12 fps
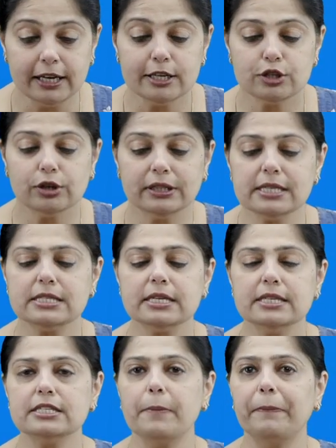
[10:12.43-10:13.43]
So this
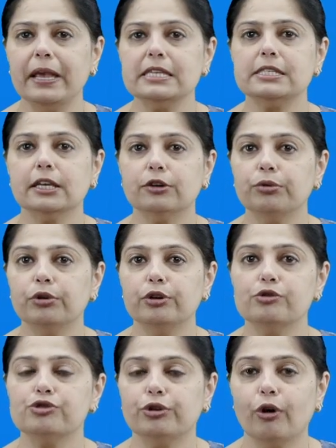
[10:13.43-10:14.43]
is a basic rule
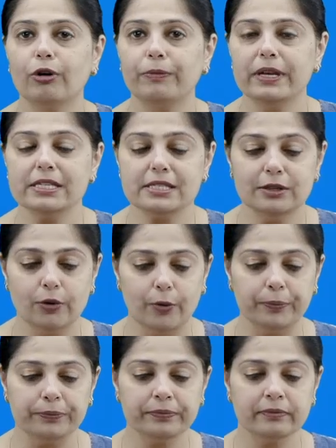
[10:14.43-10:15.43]
you should always
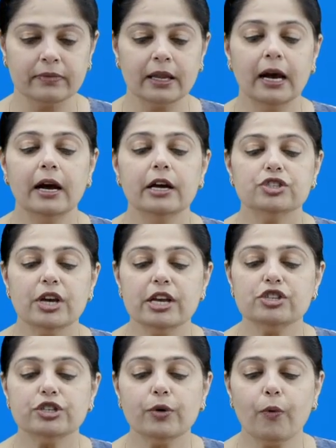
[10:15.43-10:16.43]
know.
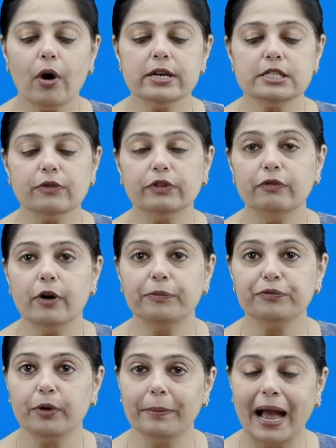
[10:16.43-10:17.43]
Change the voice of the
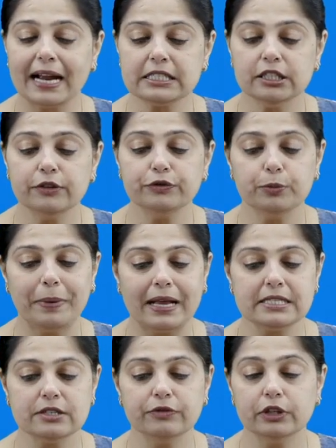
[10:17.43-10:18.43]
verb from active to
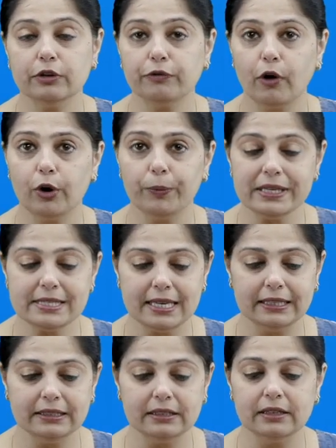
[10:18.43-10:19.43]
passive in the following
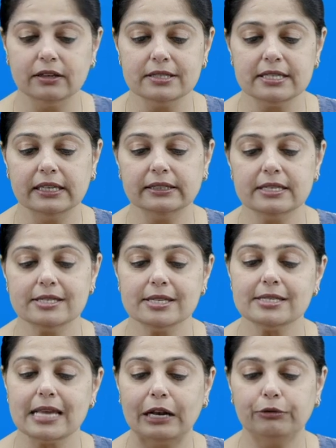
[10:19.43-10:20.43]

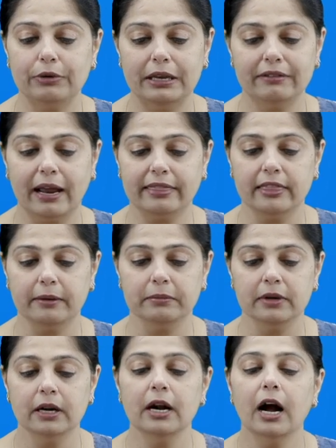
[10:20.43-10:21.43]
sentences and rewrite them.
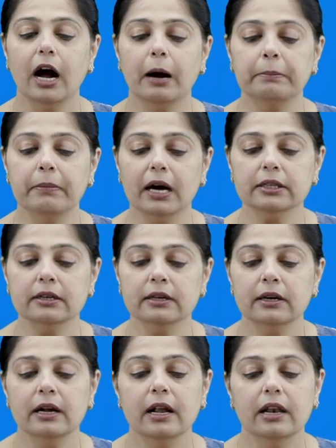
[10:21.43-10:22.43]
A
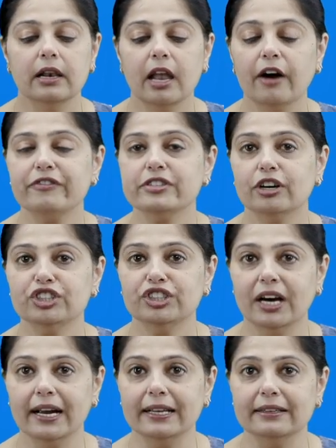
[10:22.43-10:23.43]
mother loves her
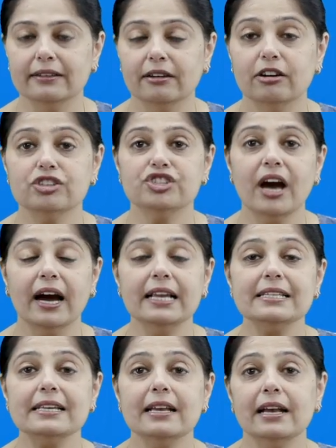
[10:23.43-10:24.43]
child. A
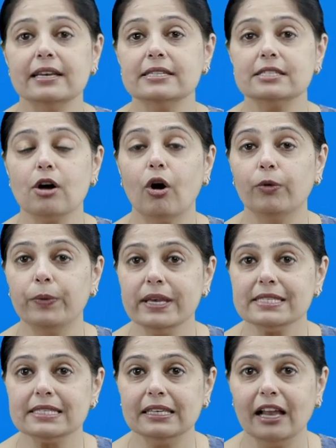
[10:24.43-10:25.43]
child is
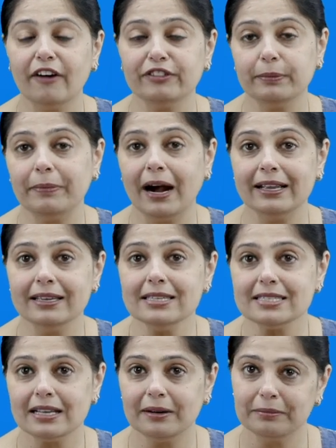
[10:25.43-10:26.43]
always loved by
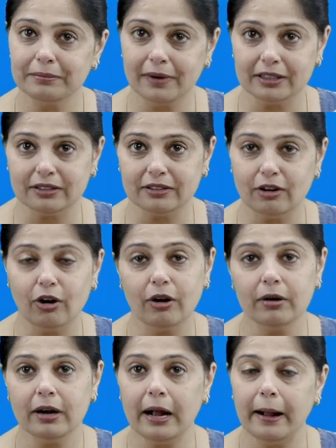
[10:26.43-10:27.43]
his mother
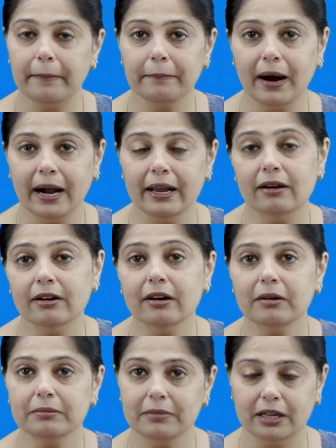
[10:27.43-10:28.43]
or by
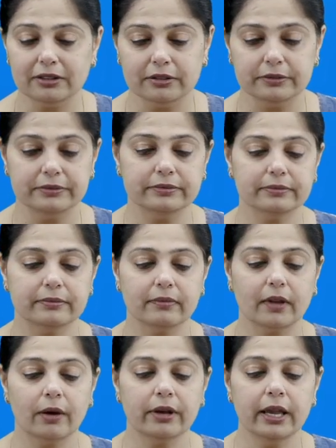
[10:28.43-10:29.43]
her mother.
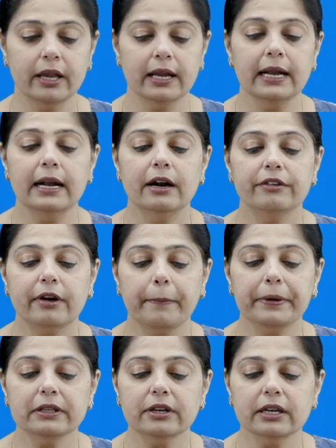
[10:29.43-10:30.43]
Okay.
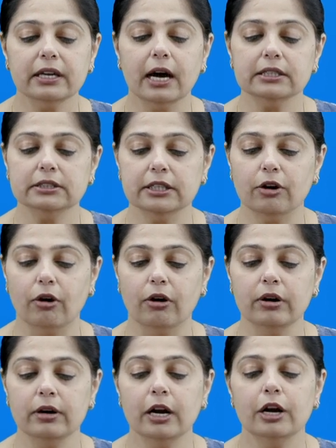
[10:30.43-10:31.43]
Rabindranath
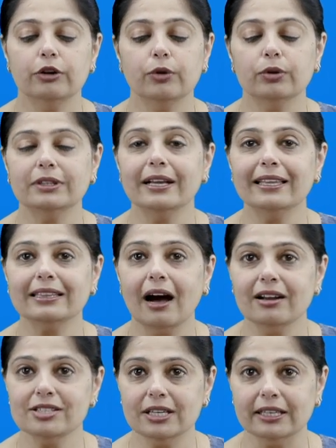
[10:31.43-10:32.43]
Tagore wrote the
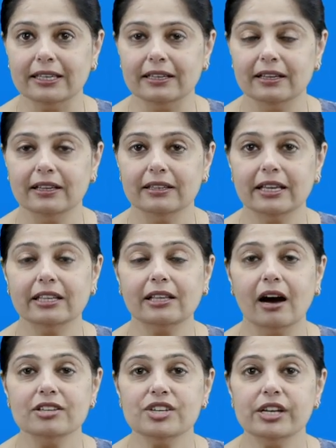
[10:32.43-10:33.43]
Gitanjali. The
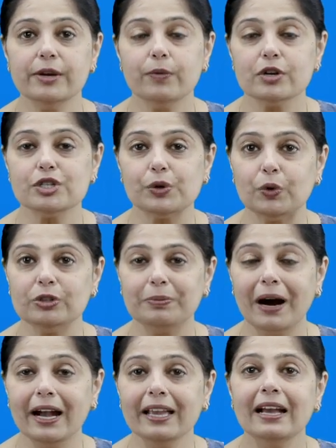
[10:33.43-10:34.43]
Gitanjali was wrote
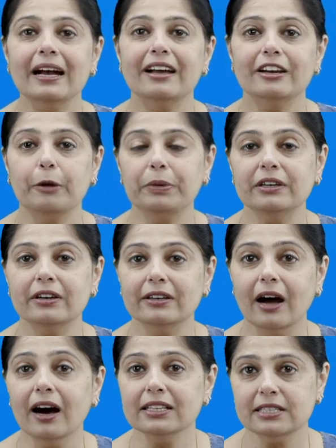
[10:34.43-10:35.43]
by
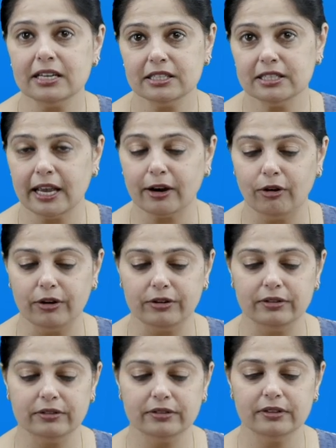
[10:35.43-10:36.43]
Rabindranath Tagore.
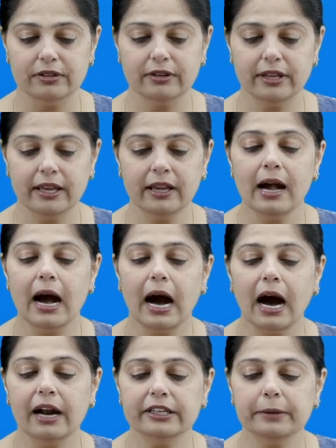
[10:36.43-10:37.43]
Okay.
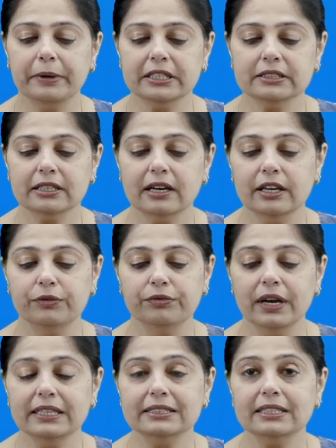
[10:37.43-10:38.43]
Aryabhatta
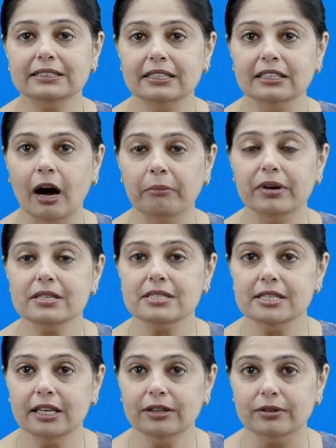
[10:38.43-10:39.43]
invented the number
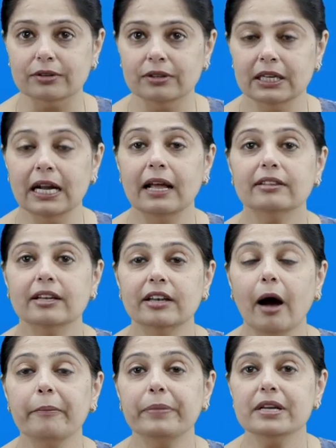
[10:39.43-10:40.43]
0. The
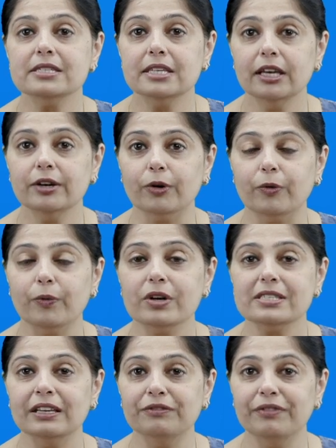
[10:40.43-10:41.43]
number 0
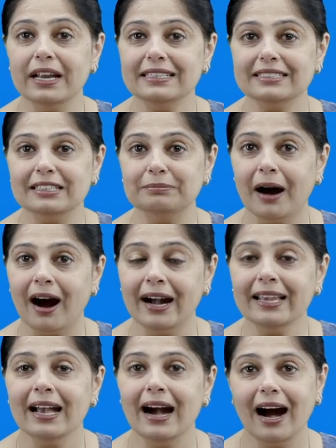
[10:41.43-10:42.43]
was invented
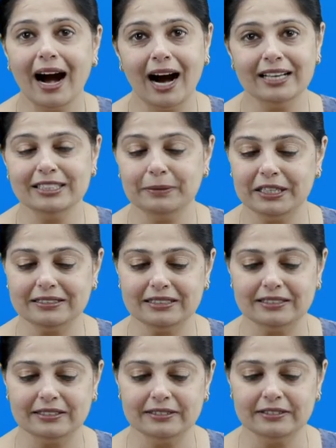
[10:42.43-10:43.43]
by
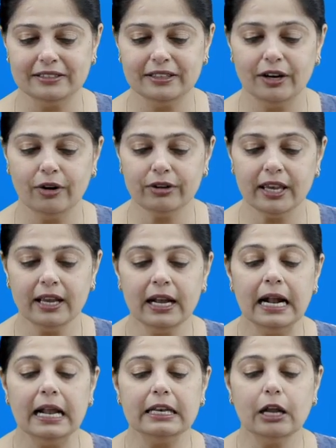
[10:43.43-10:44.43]
Aryabhatta. Okay.
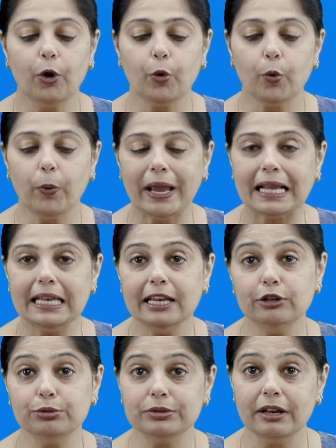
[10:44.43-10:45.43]
Now
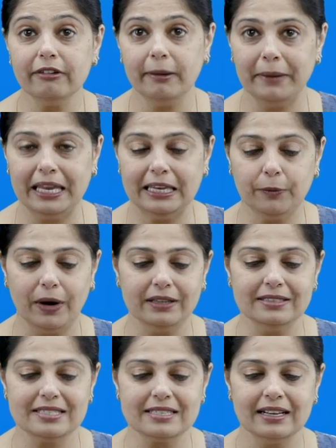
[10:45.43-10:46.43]
quickly do the remaining
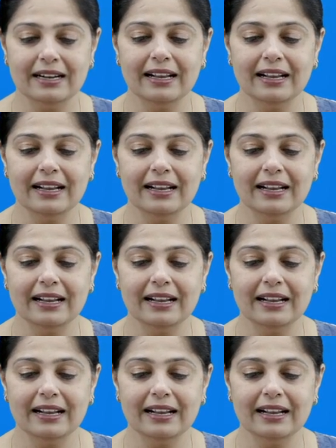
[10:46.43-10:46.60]
ones.